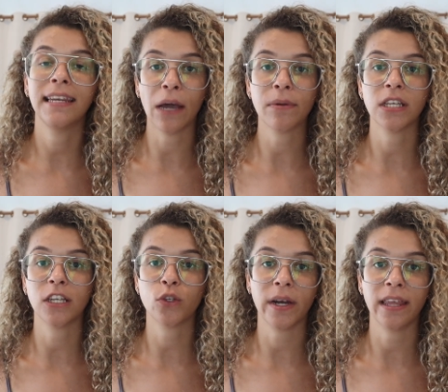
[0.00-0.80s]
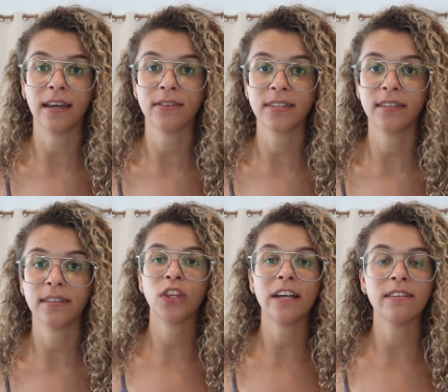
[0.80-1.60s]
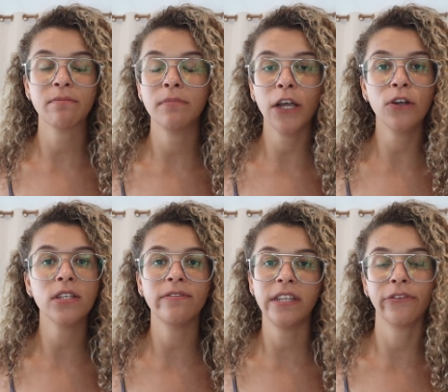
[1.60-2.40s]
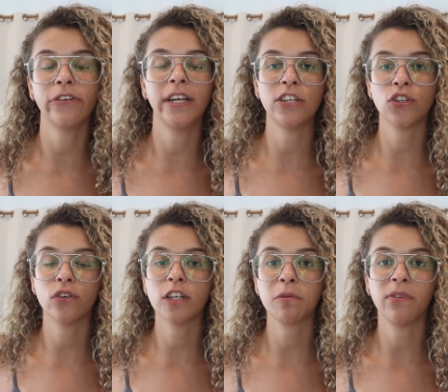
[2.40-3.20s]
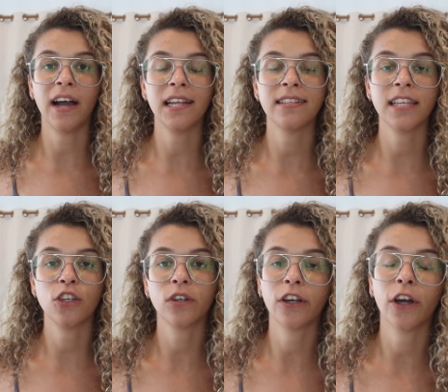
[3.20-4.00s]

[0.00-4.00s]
Now it's only 20,000. There's loads of different insurance providers that you can